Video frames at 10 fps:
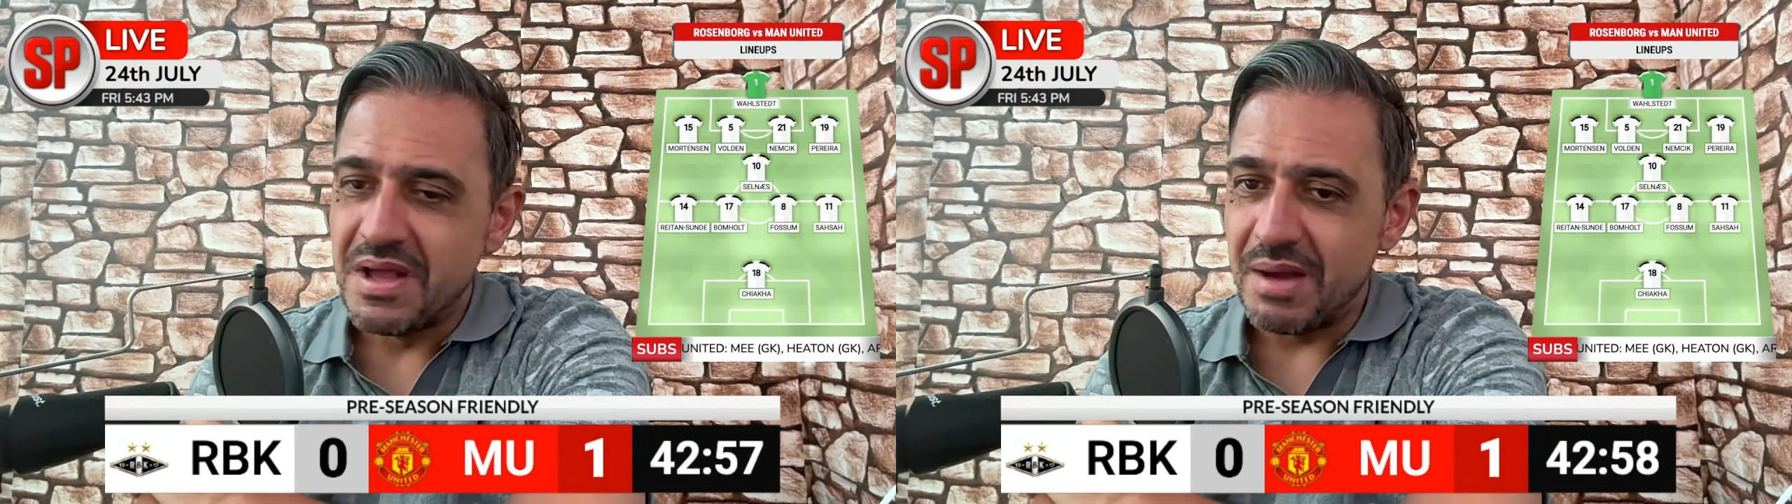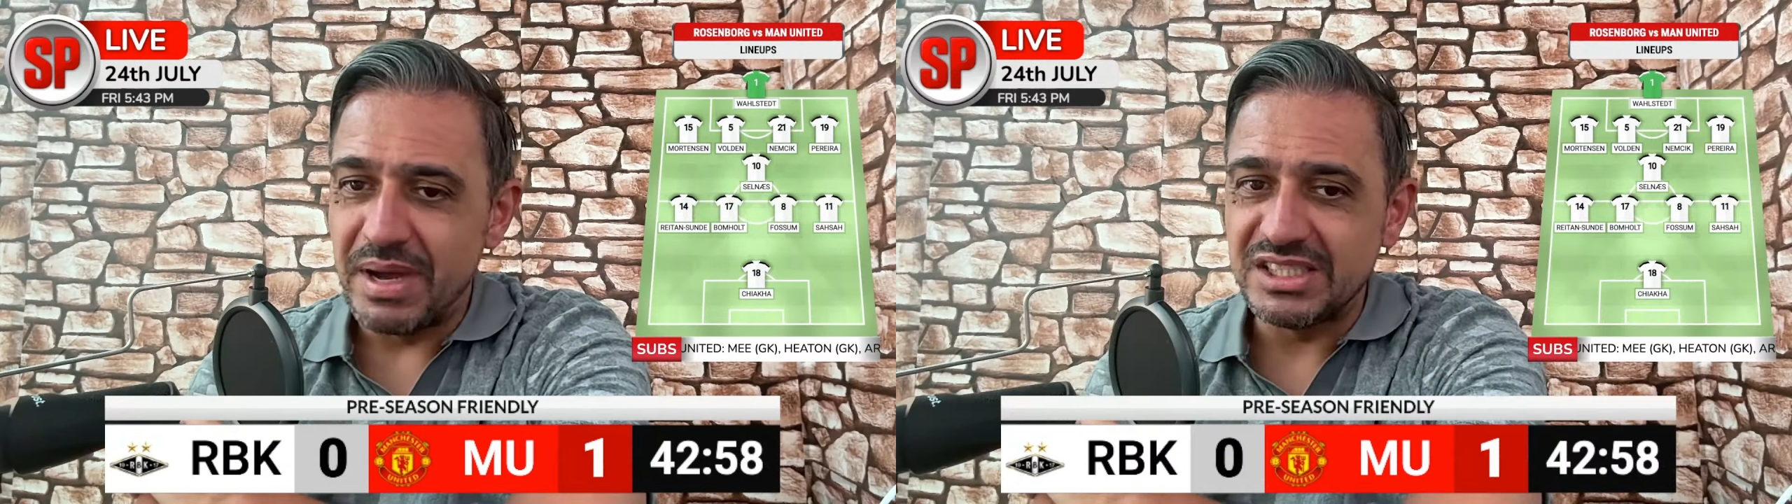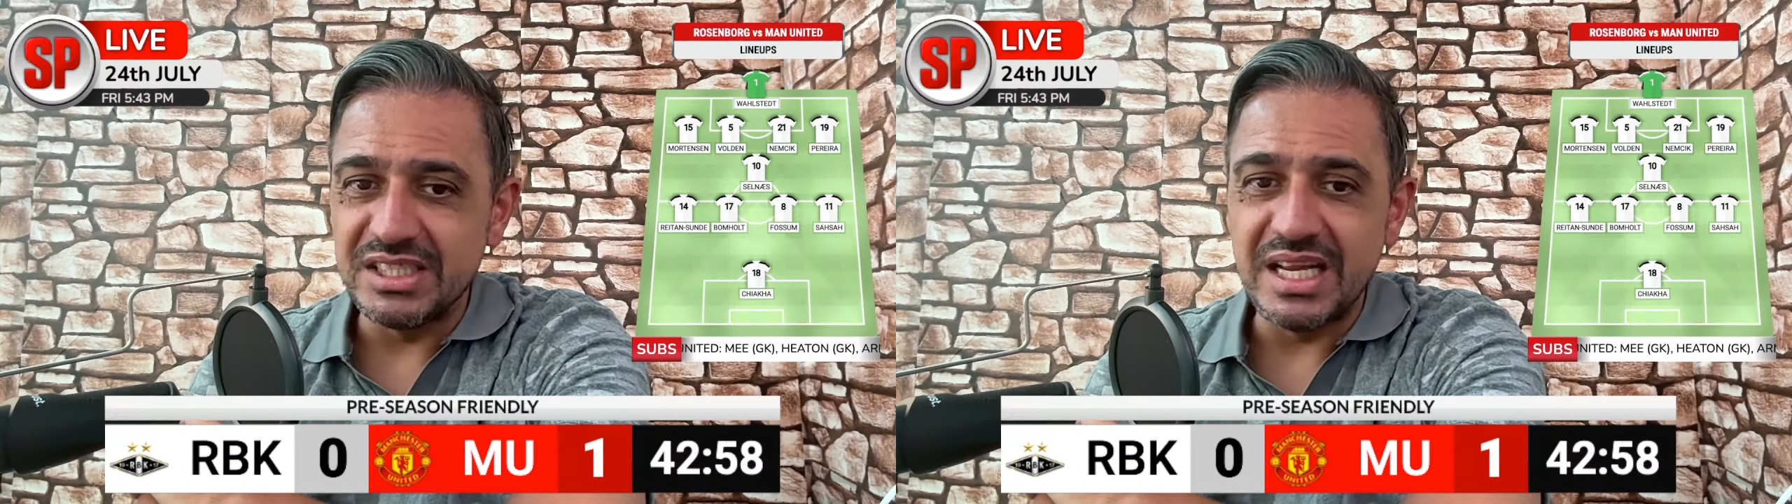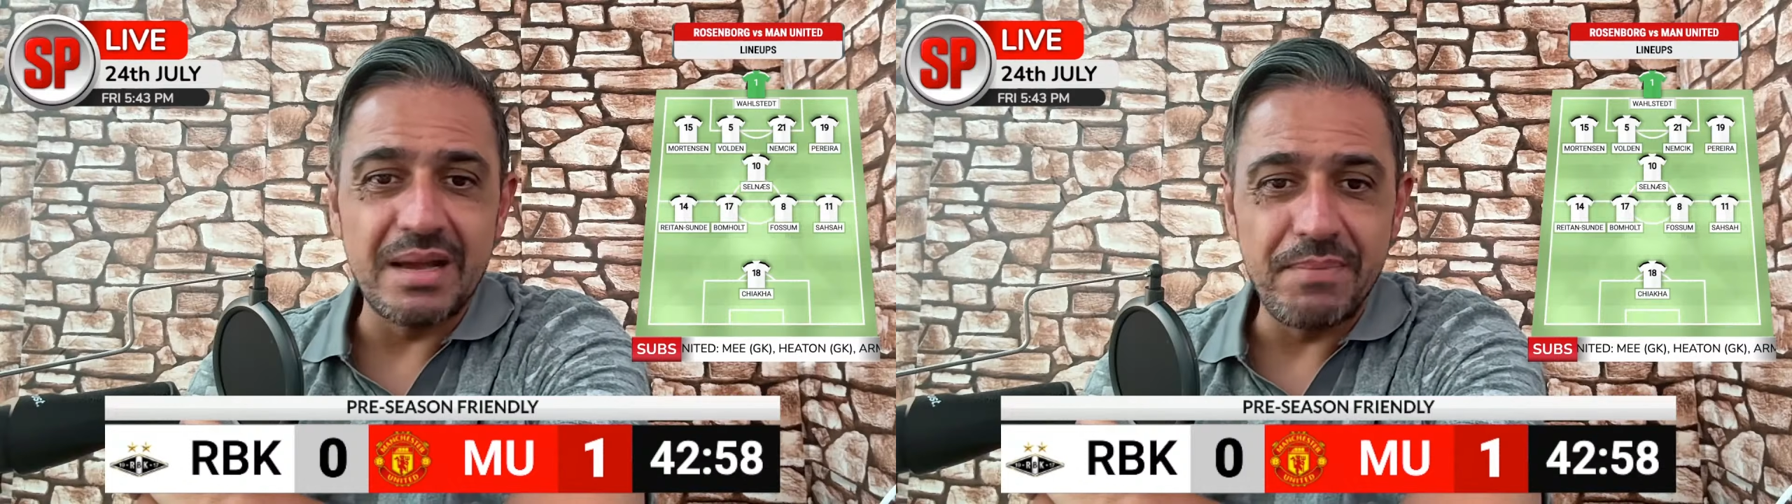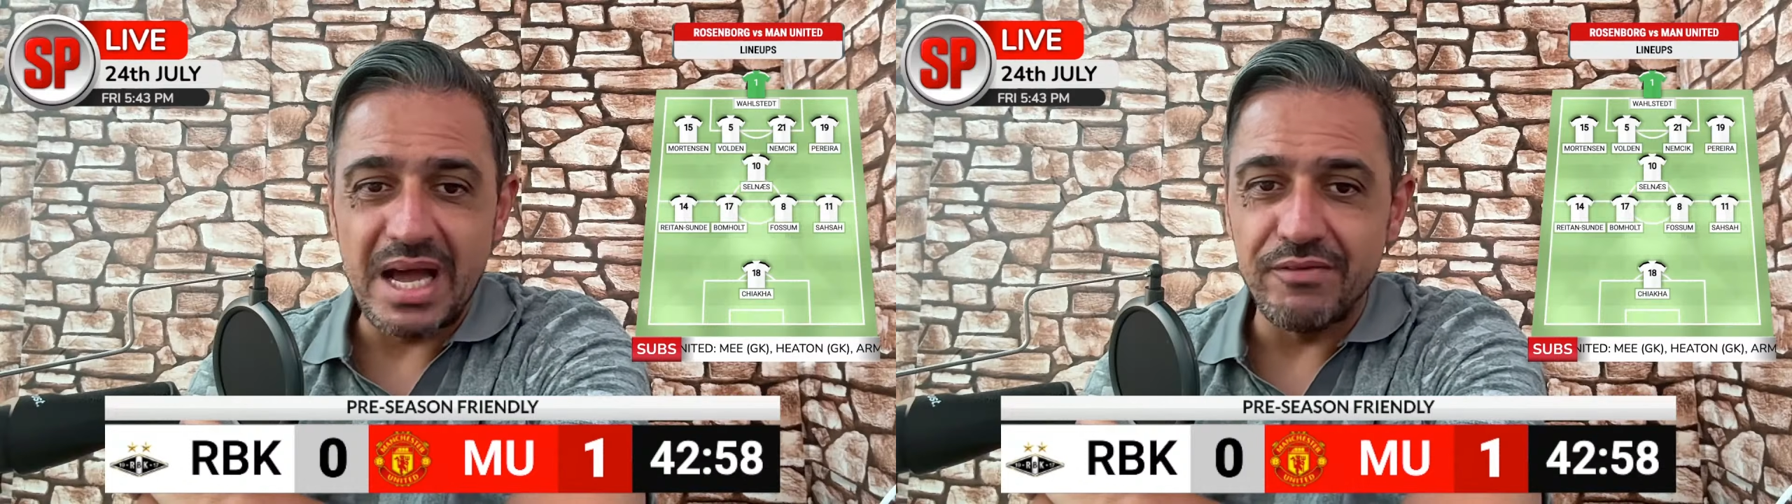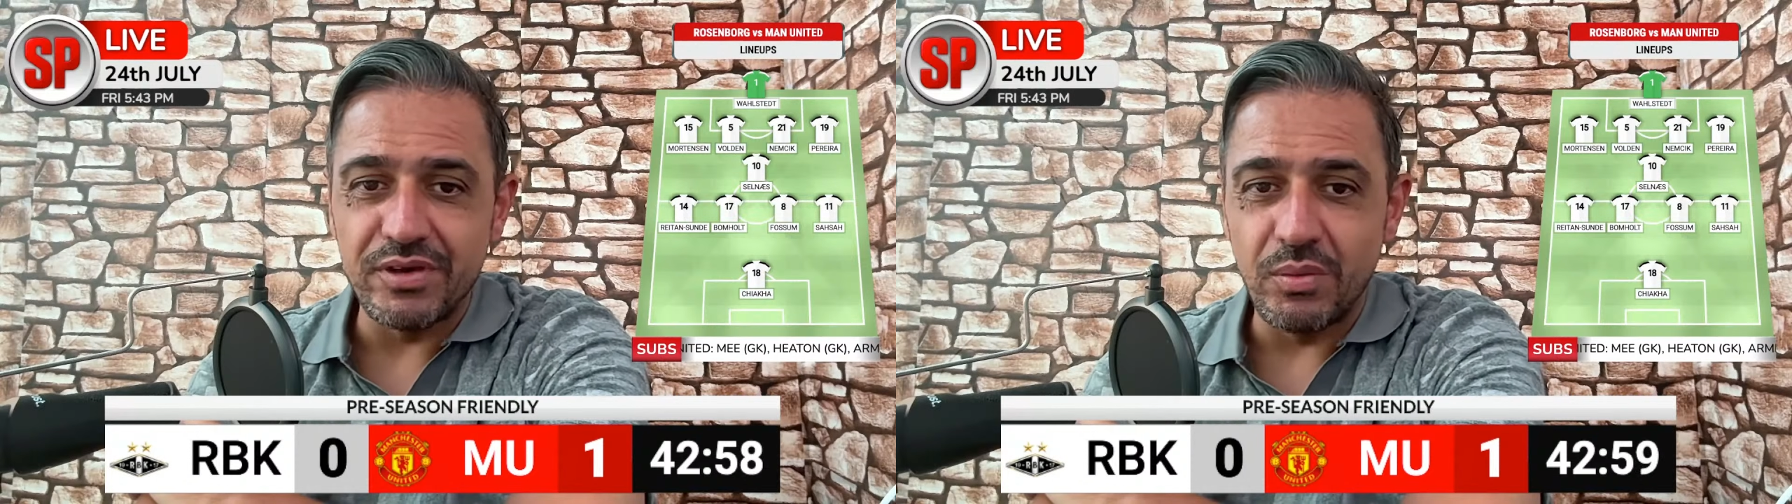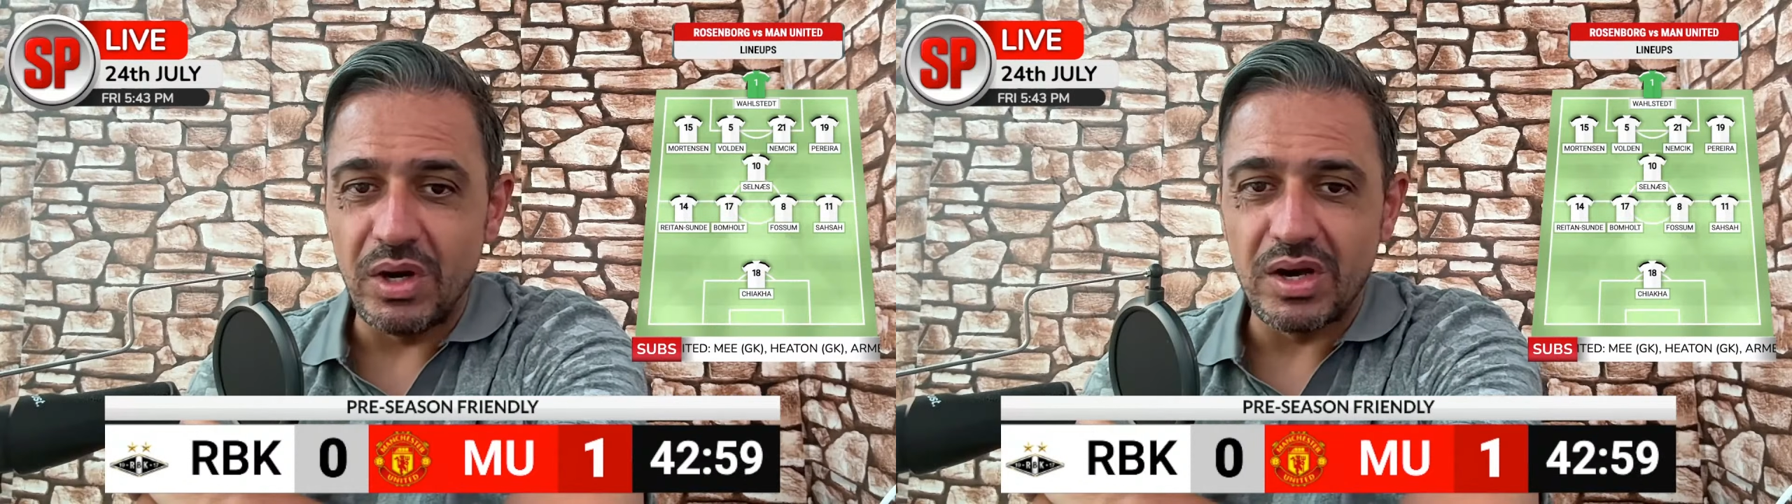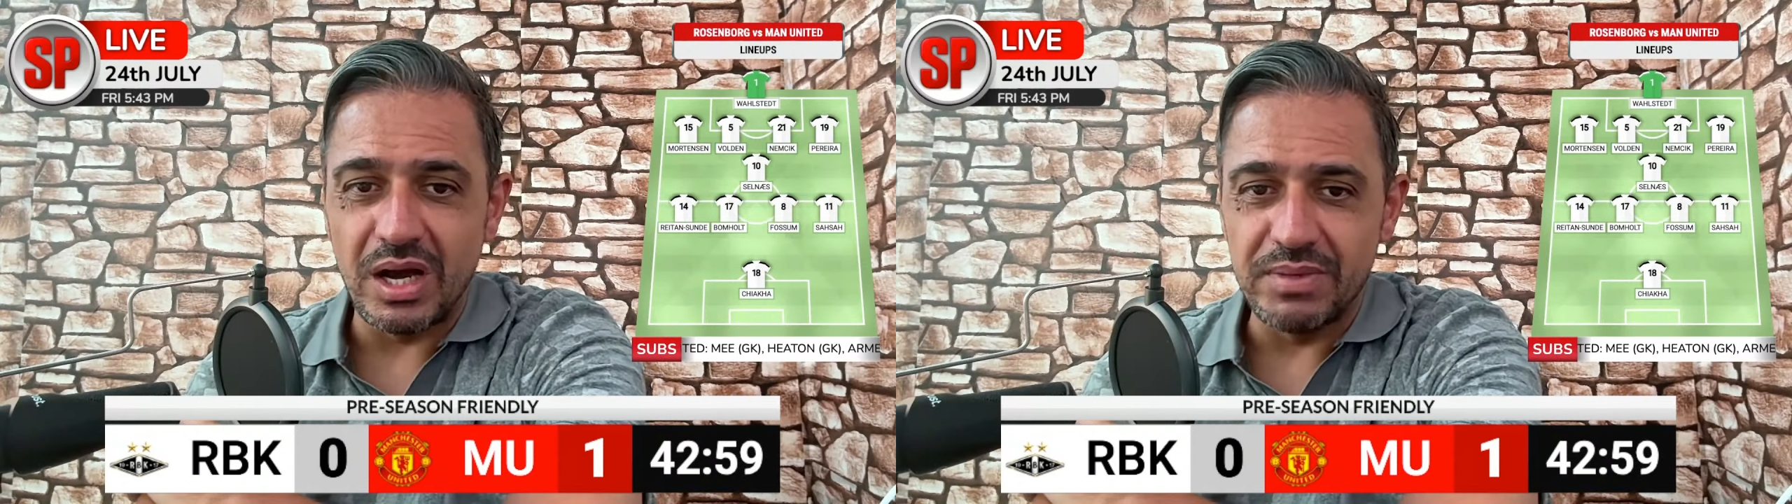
Imagine they get banned for the World Cup.